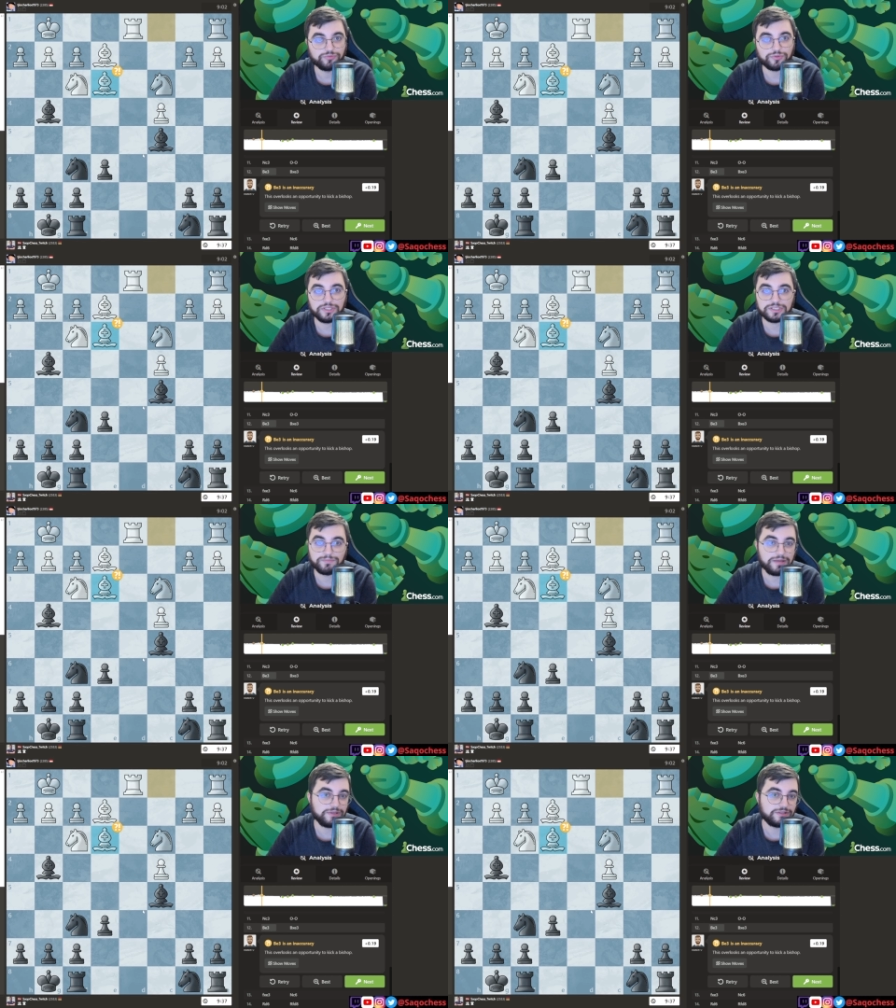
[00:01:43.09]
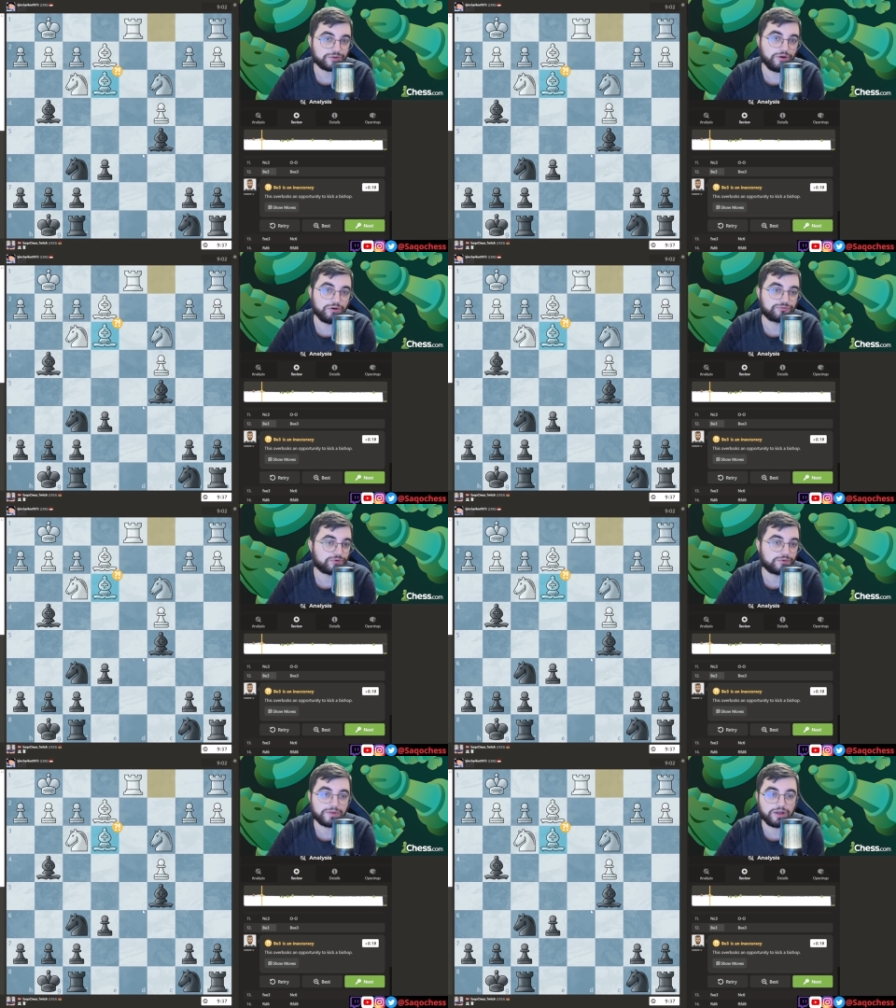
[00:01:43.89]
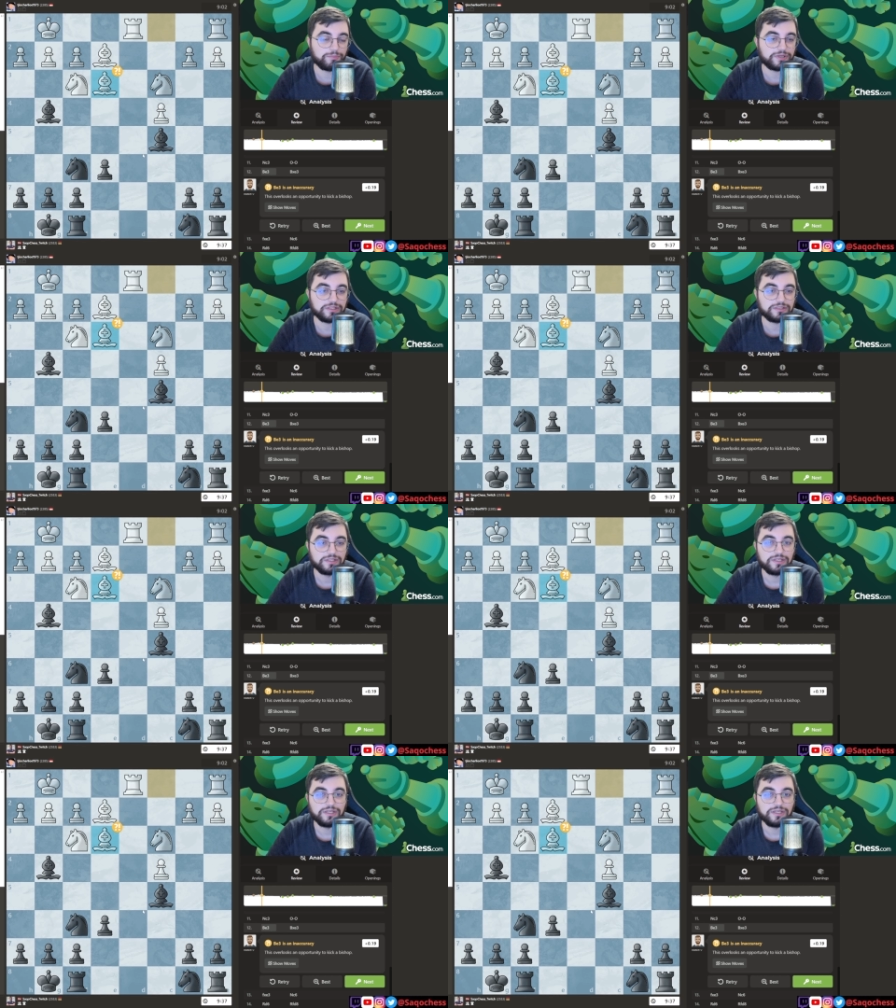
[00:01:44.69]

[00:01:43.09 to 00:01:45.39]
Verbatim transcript: For this maybe draw for my opponent,